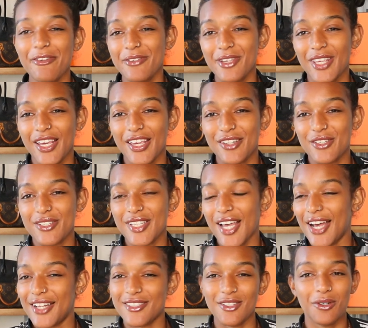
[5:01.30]
feel like it just
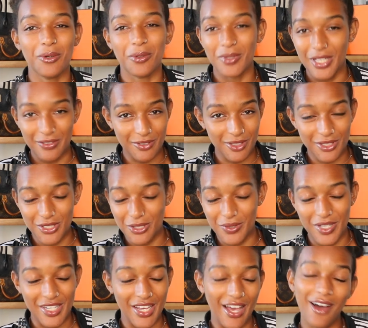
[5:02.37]
adds a whole level to
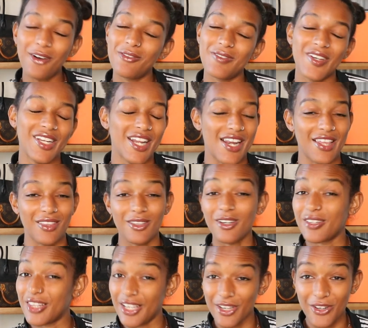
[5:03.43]
any outfit, any
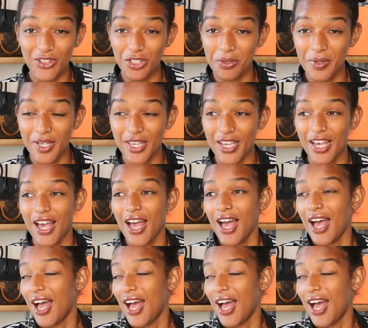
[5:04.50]
look that you're doing.